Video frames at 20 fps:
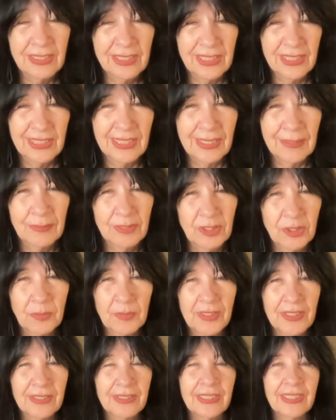
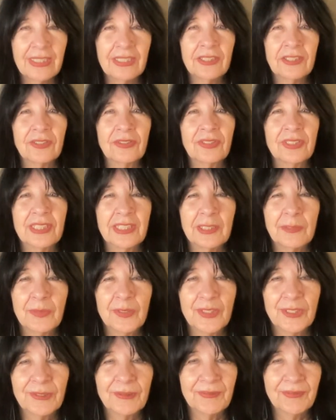establishment on the eastern
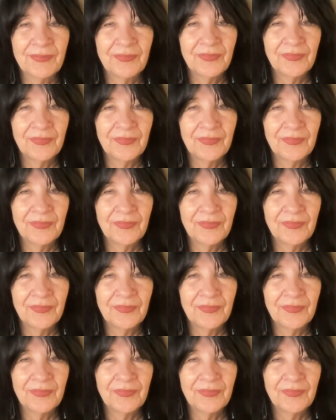seaboard